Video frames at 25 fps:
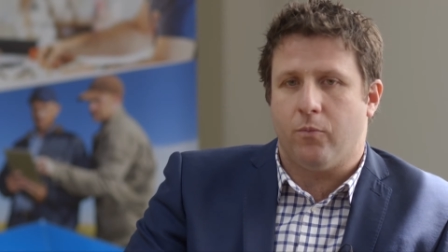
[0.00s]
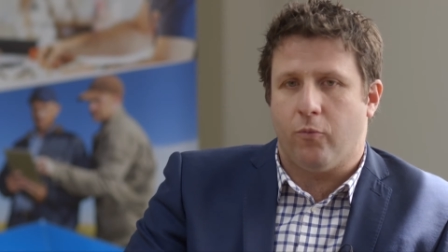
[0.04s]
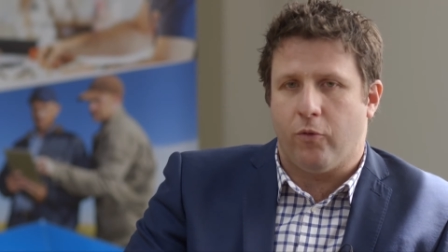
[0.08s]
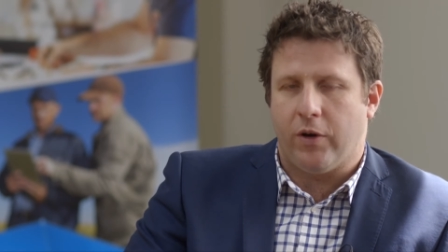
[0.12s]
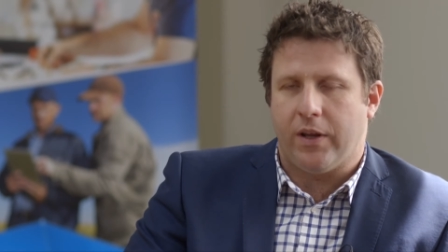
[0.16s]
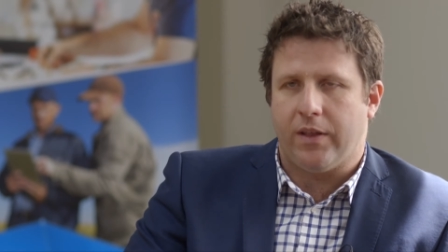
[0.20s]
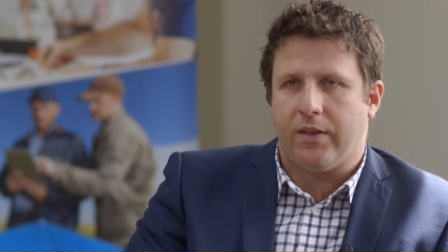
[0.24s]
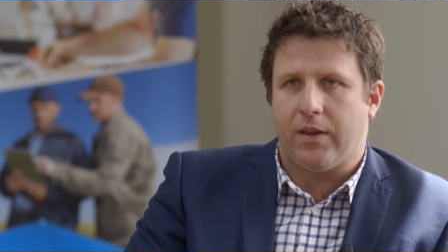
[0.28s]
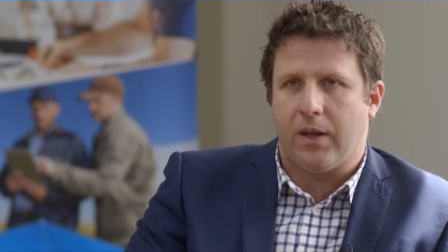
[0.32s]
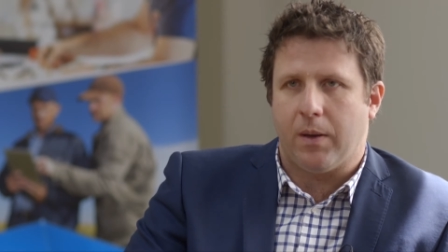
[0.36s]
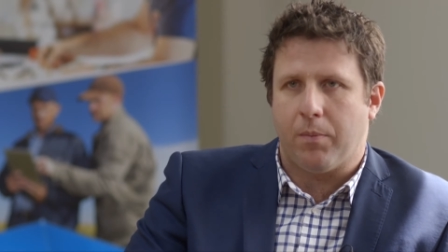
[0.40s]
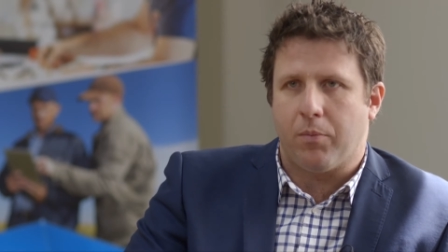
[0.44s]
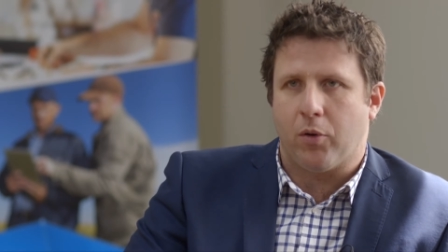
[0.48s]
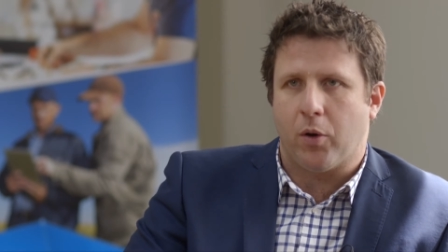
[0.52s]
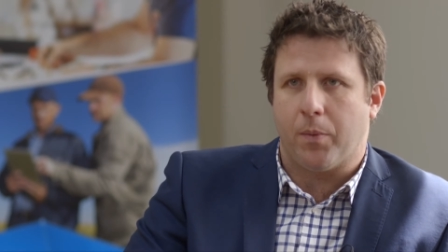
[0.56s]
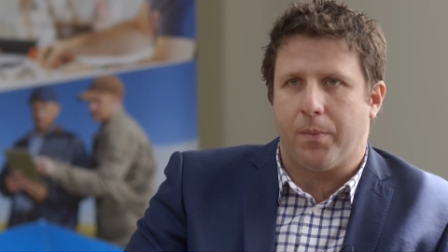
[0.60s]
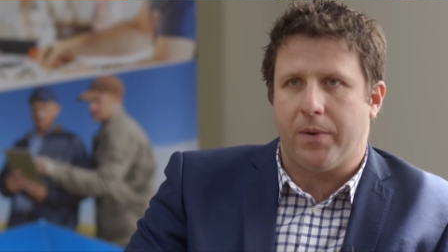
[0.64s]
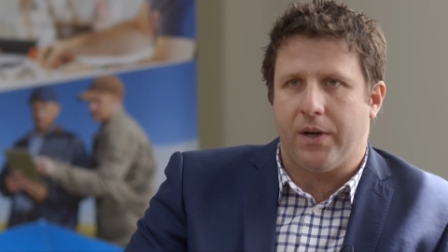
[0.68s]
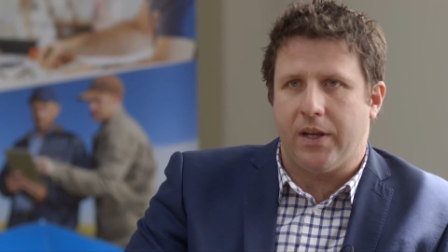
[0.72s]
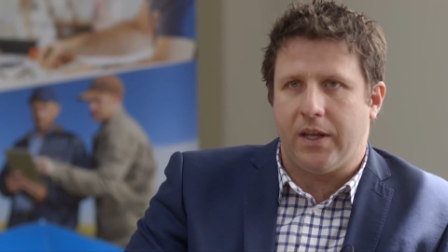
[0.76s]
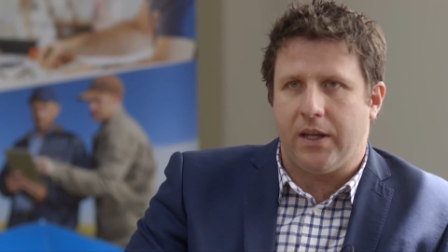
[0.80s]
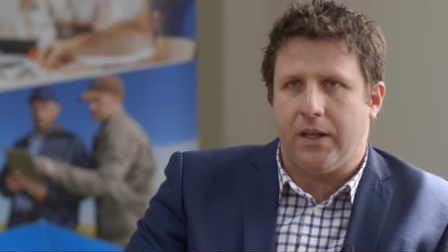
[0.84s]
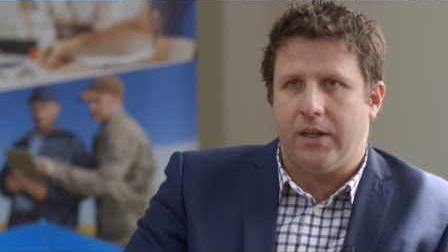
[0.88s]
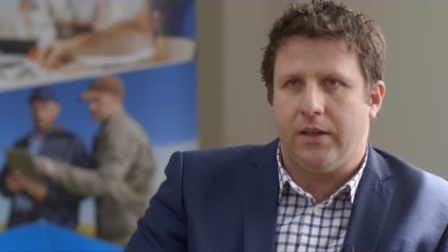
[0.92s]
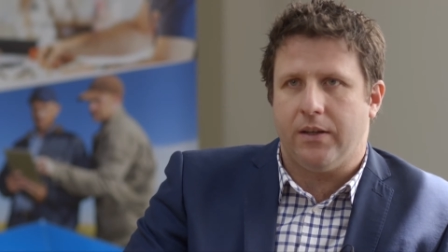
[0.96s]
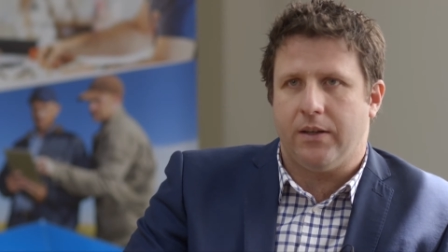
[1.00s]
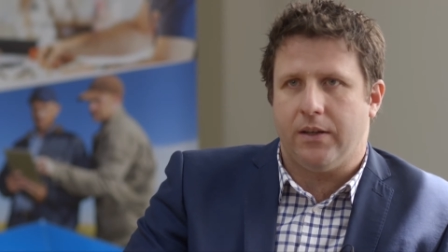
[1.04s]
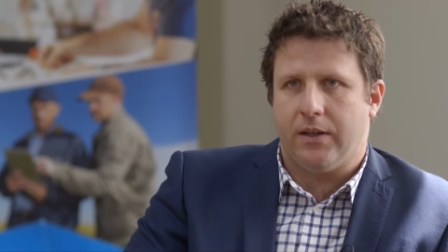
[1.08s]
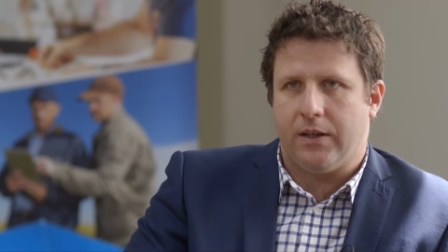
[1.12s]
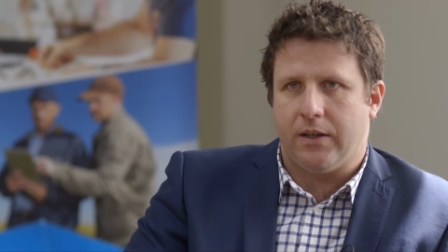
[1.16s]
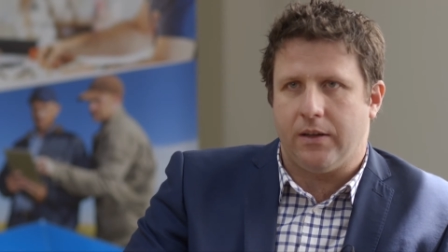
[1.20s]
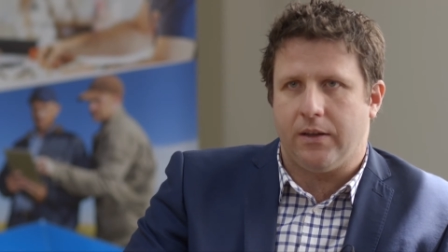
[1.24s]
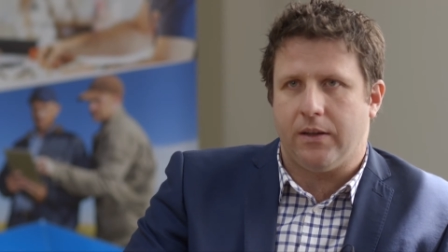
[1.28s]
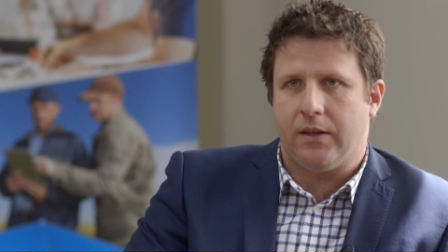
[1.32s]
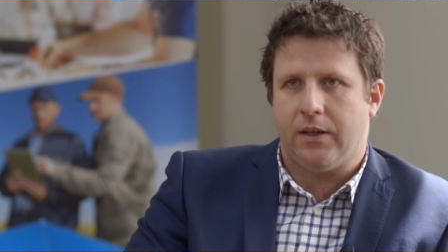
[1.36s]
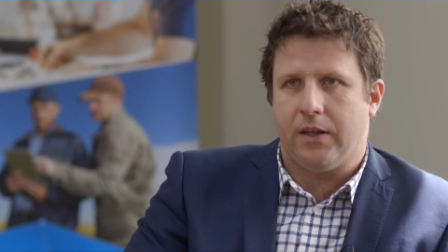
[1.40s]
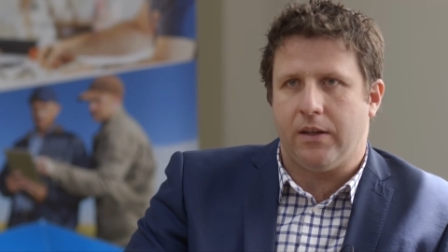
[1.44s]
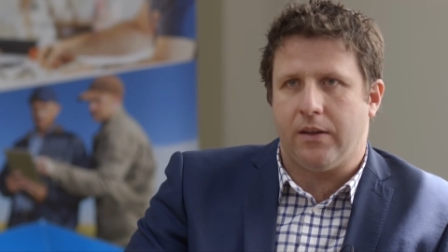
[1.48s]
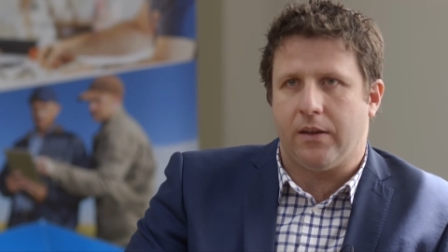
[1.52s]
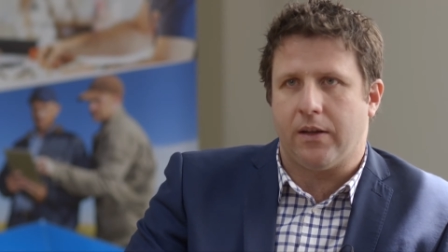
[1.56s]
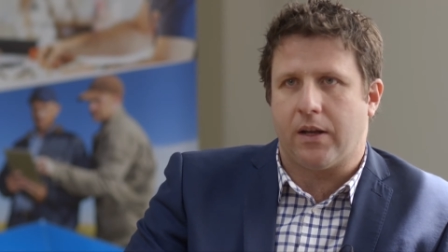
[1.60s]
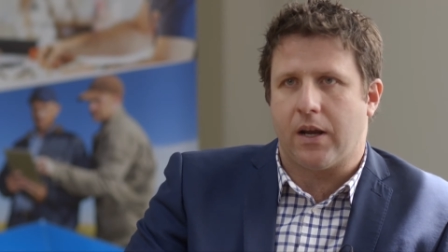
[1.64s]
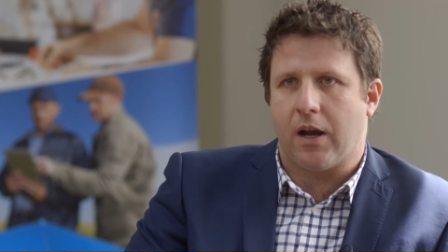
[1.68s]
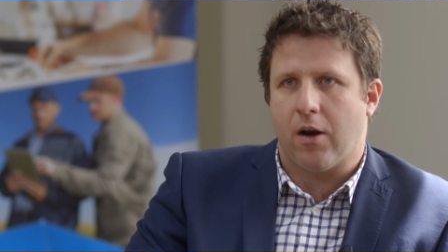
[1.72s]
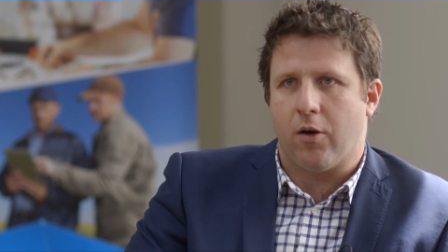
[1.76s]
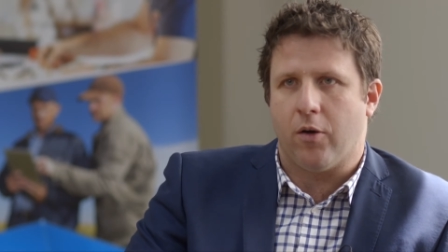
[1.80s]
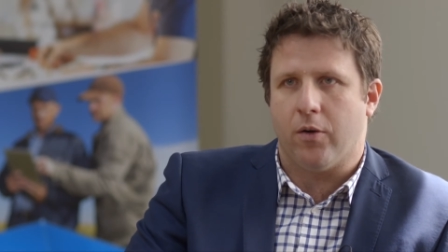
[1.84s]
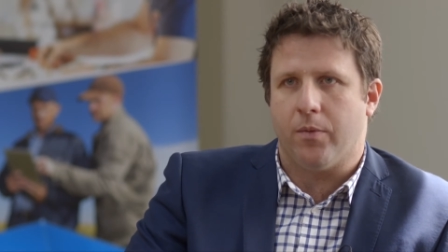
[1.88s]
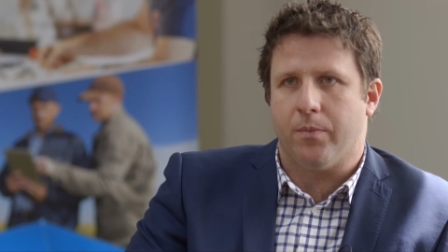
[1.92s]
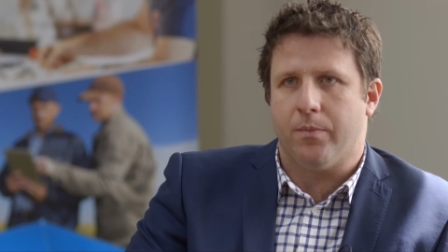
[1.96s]
rent their property in the
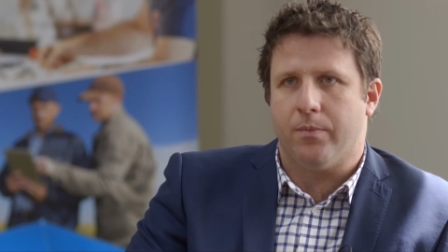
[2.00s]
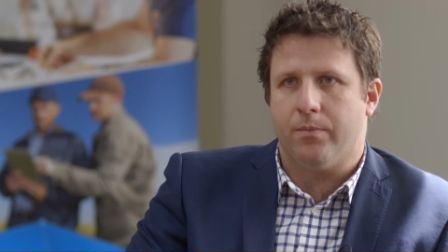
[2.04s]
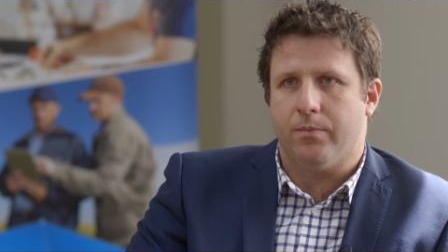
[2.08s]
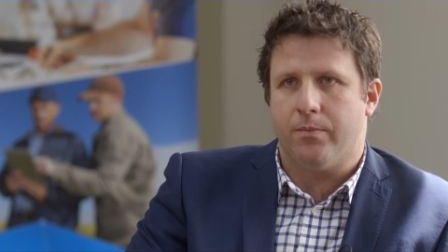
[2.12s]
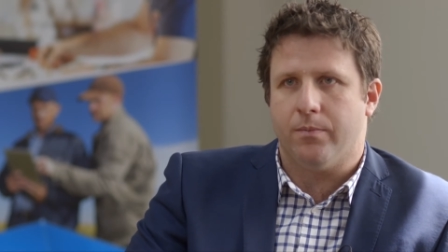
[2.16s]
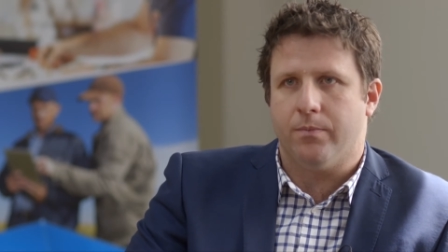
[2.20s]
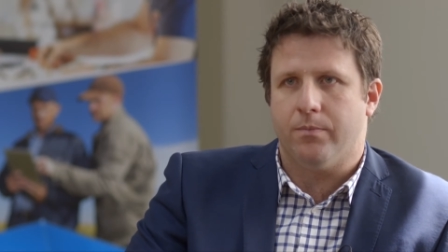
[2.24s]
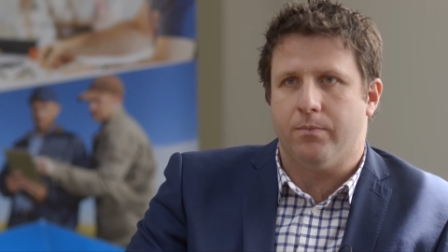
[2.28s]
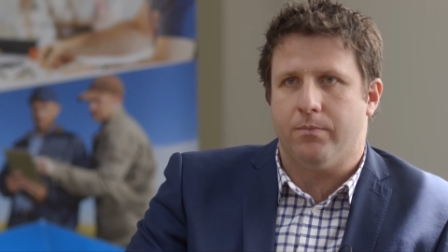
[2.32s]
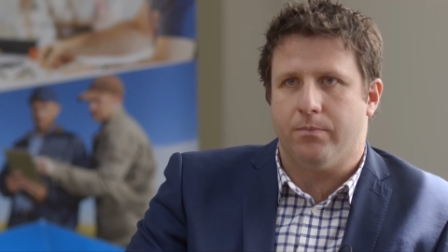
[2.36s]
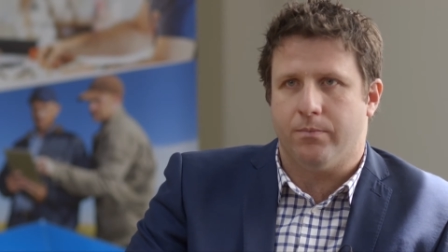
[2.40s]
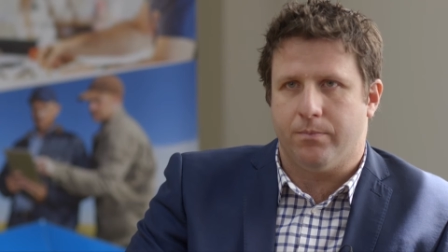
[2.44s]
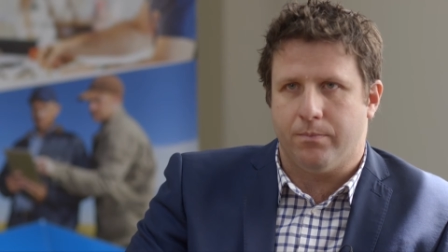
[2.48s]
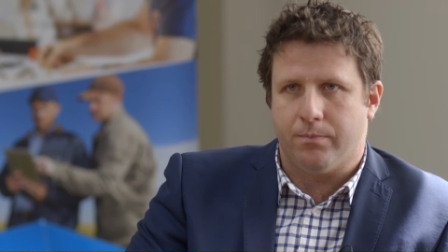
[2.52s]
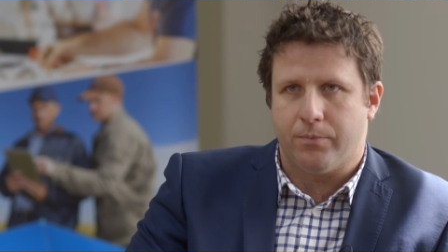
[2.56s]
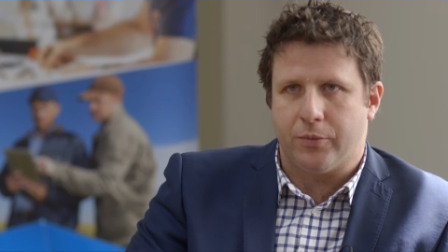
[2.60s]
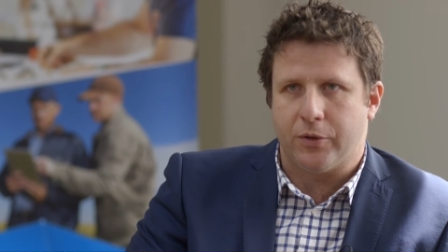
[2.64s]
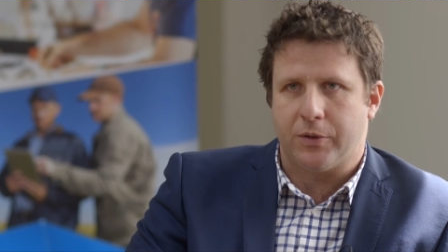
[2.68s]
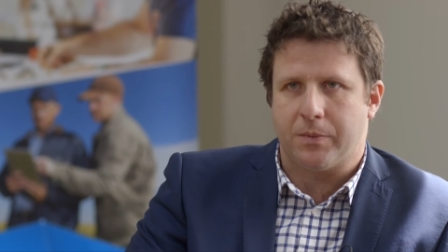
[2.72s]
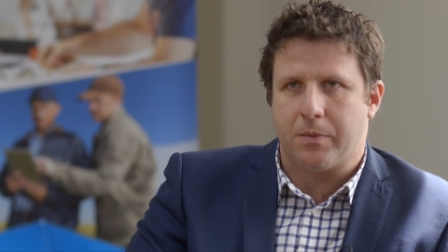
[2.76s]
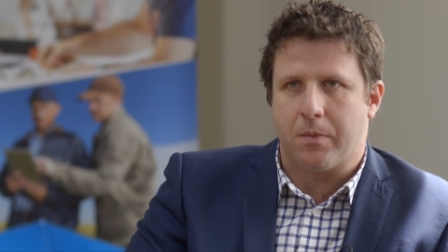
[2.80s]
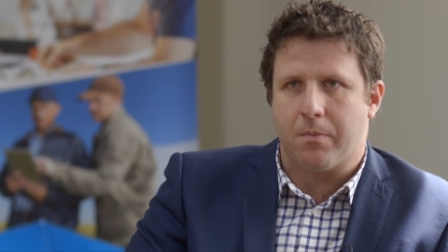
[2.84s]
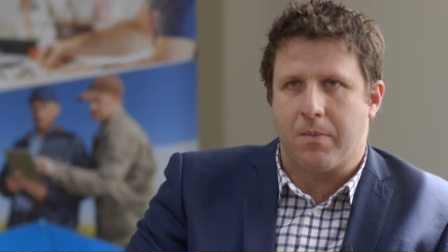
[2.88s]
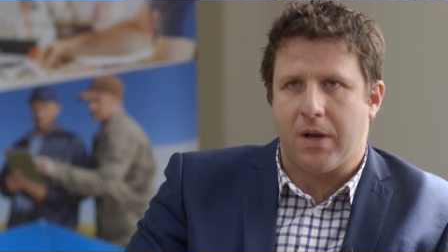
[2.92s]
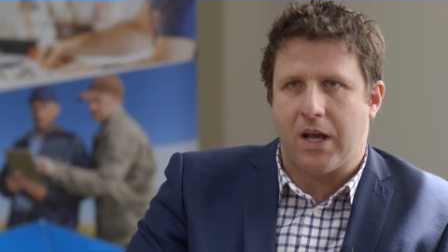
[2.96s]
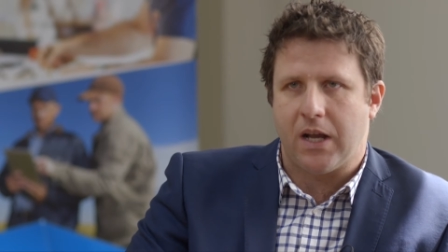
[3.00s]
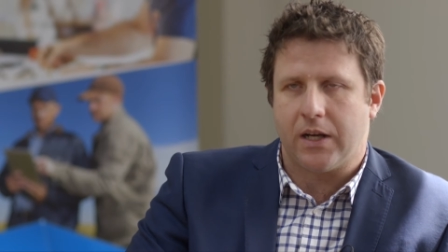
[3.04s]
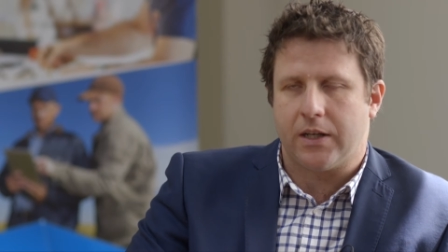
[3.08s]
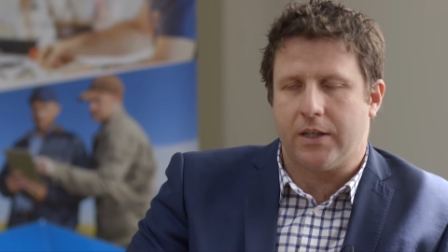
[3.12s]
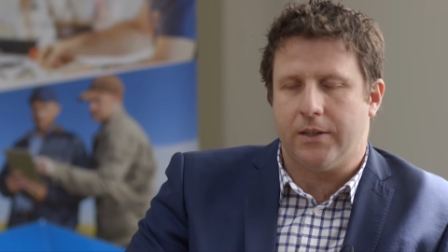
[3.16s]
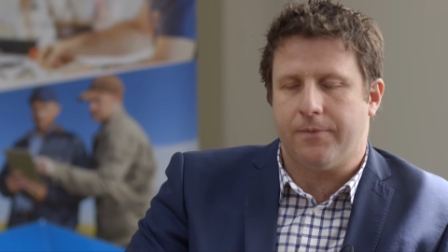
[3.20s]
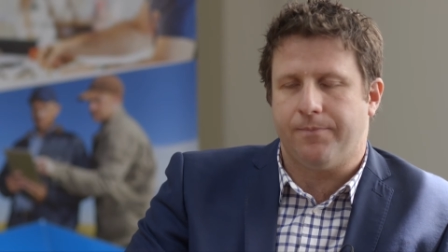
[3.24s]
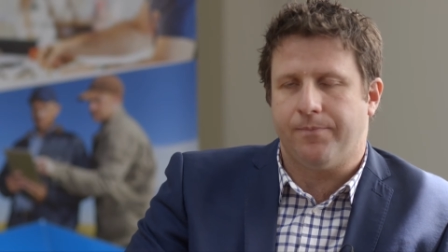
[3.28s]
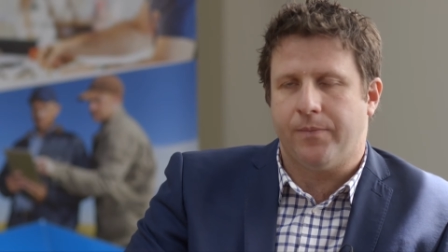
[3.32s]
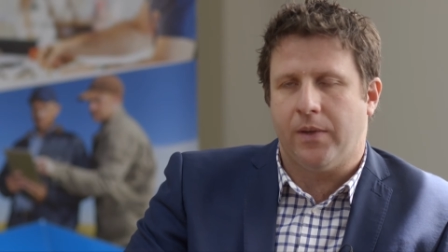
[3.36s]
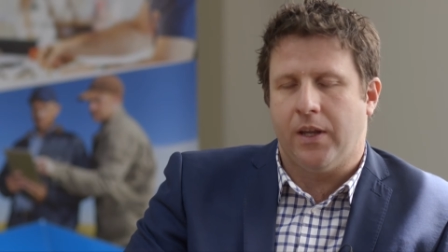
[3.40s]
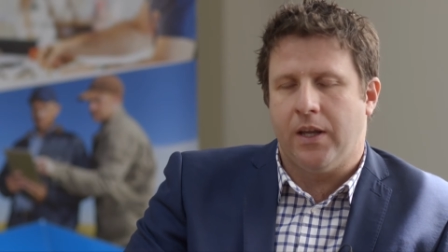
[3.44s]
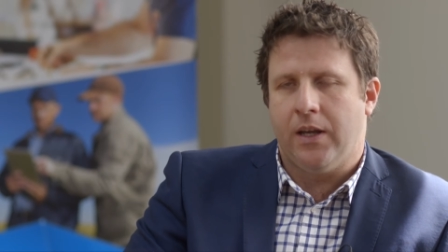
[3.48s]
current Brisbane market.